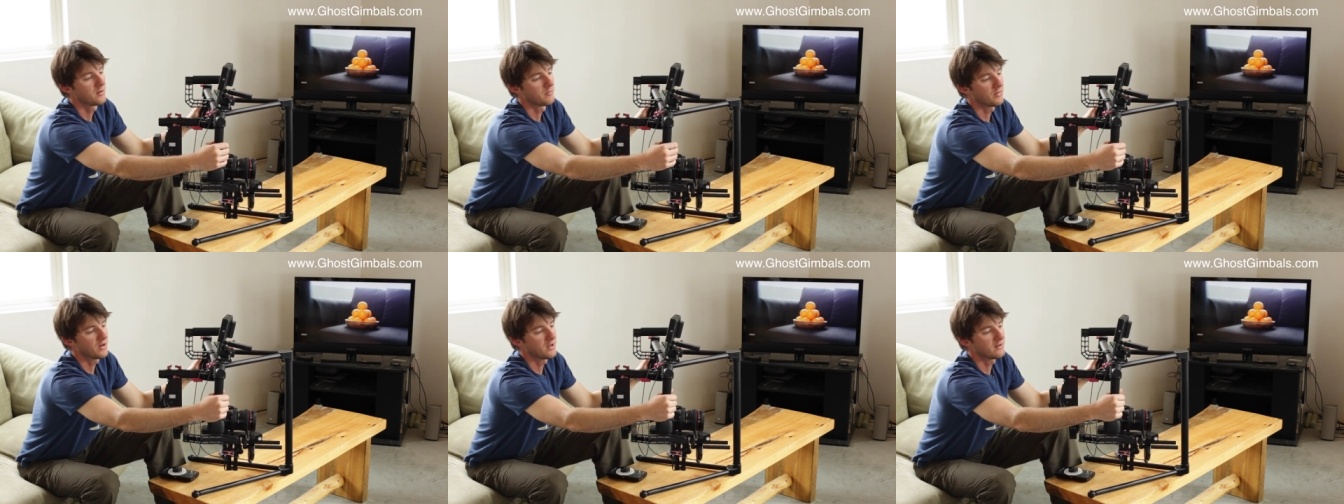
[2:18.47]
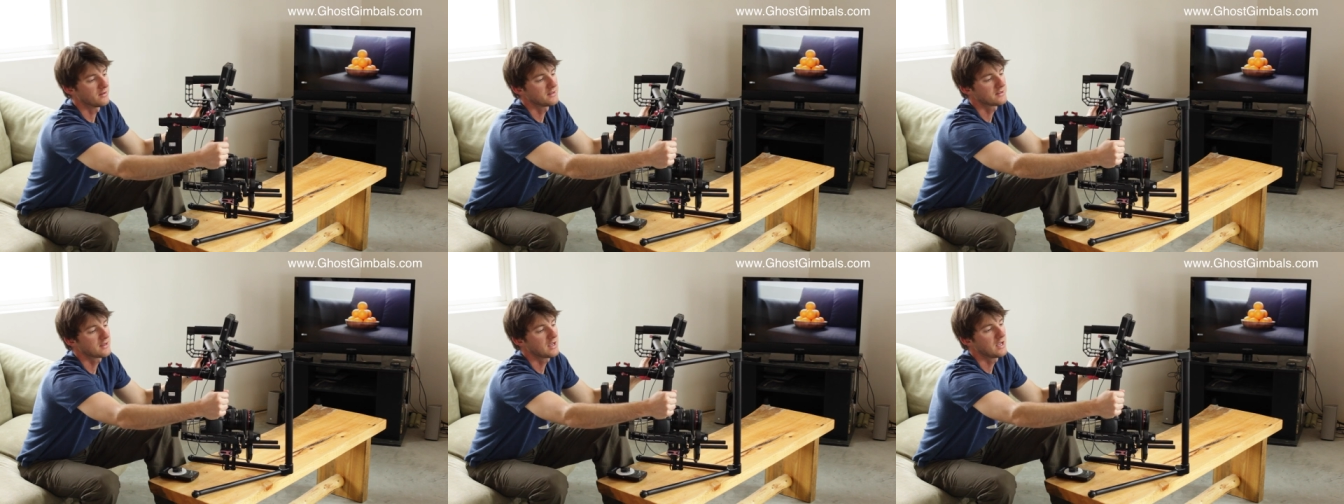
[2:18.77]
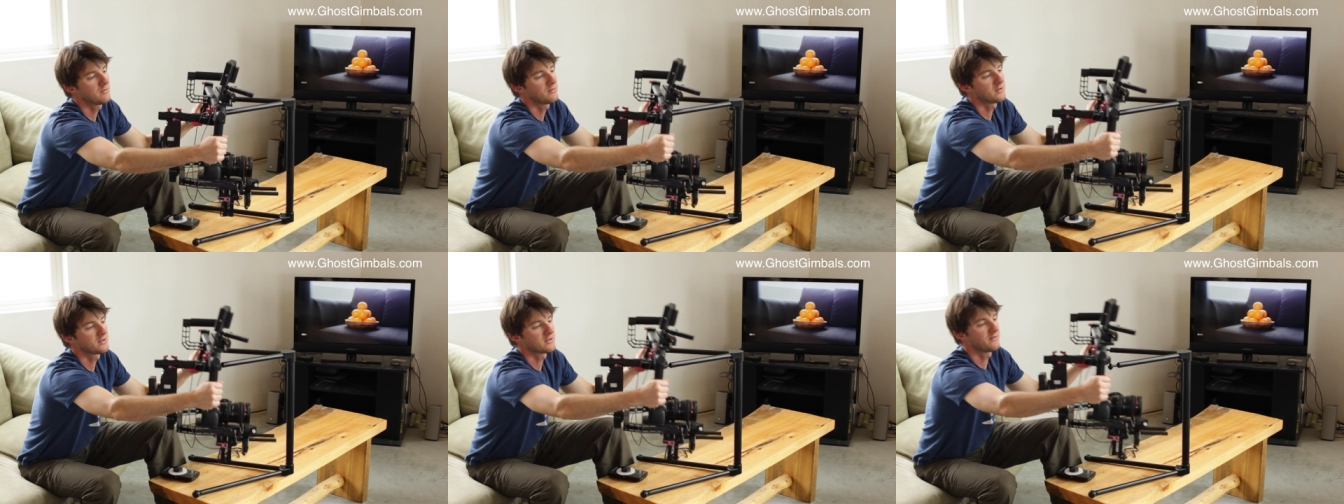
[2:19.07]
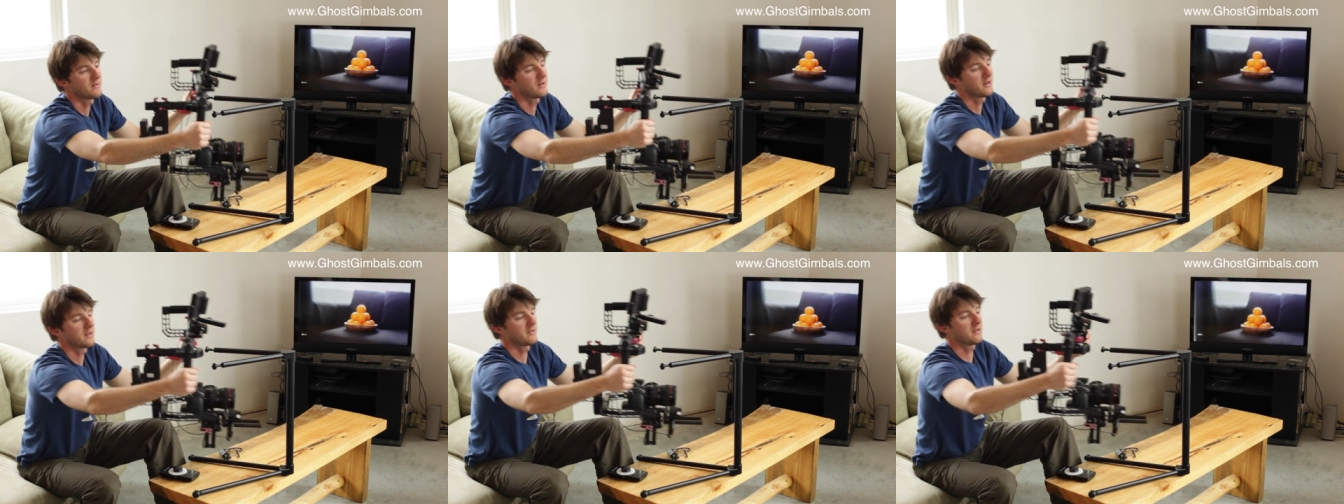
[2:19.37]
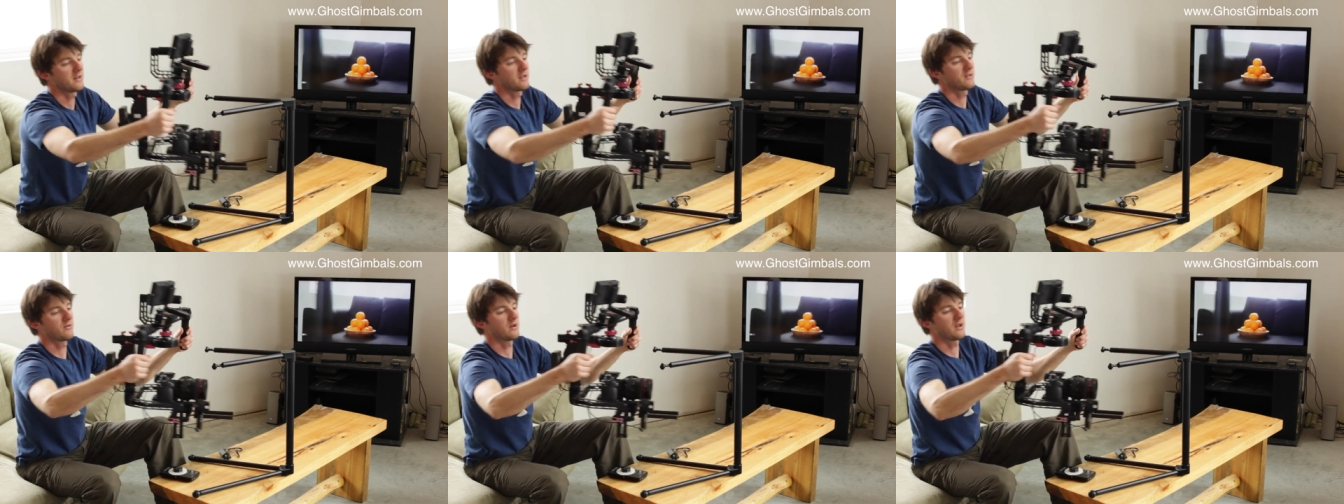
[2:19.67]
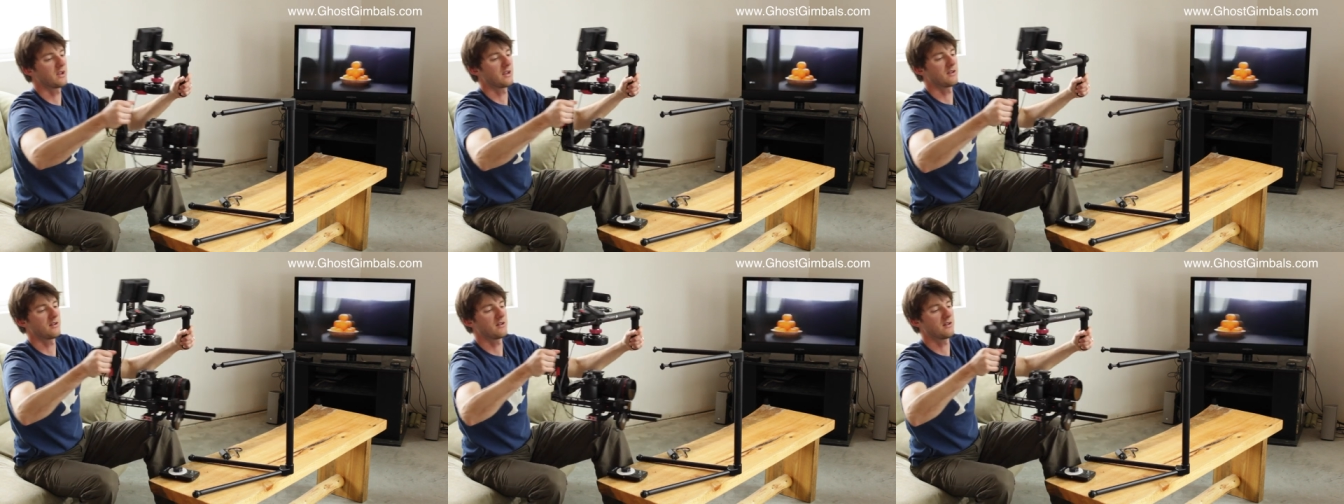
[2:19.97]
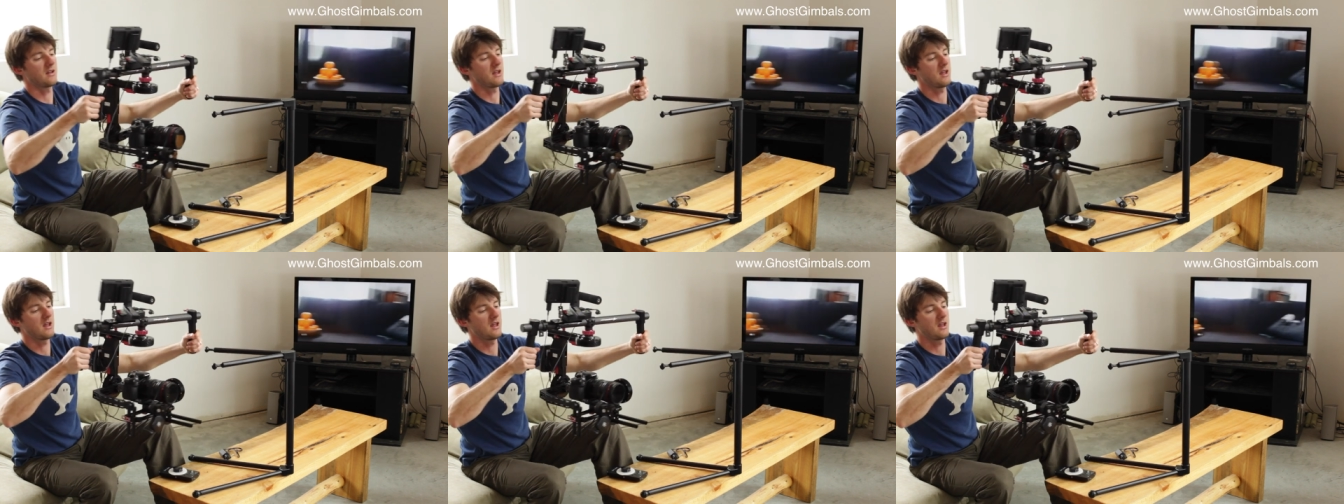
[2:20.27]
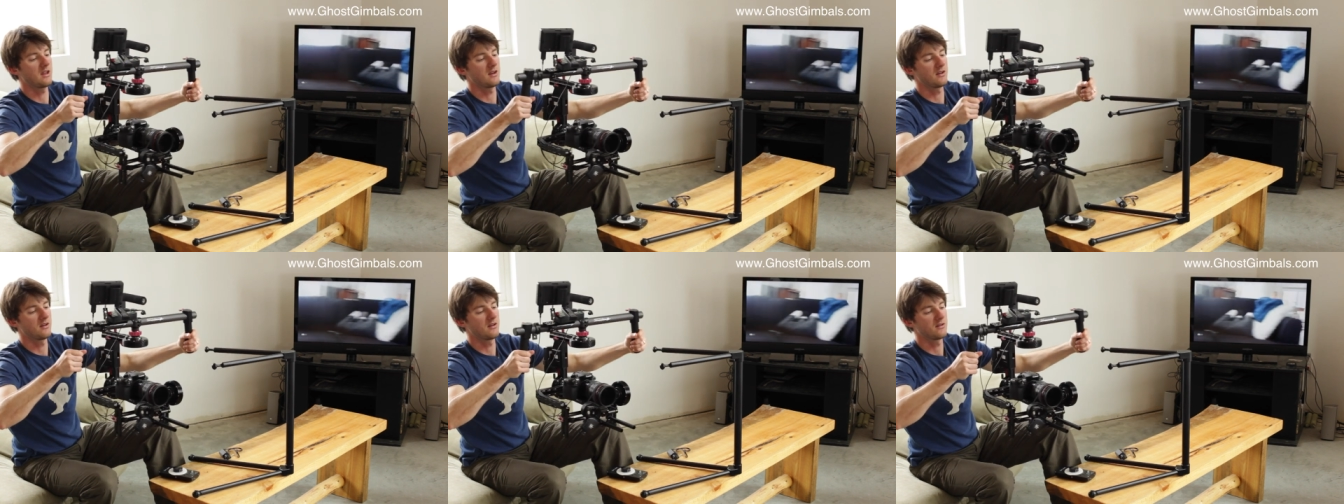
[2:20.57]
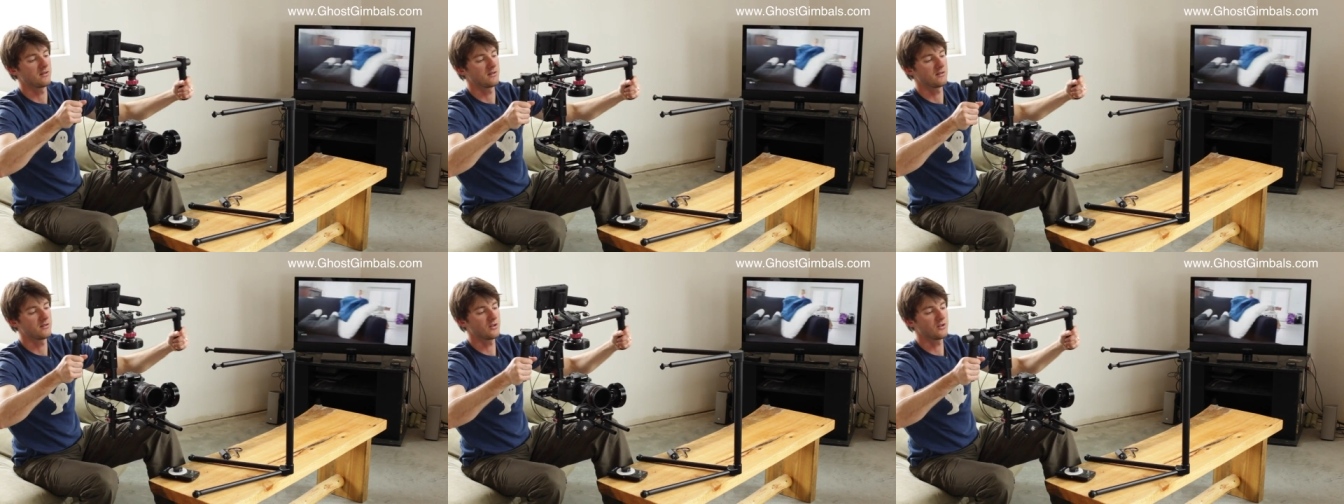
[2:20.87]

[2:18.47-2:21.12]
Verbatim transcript: but these cables are very lightweight and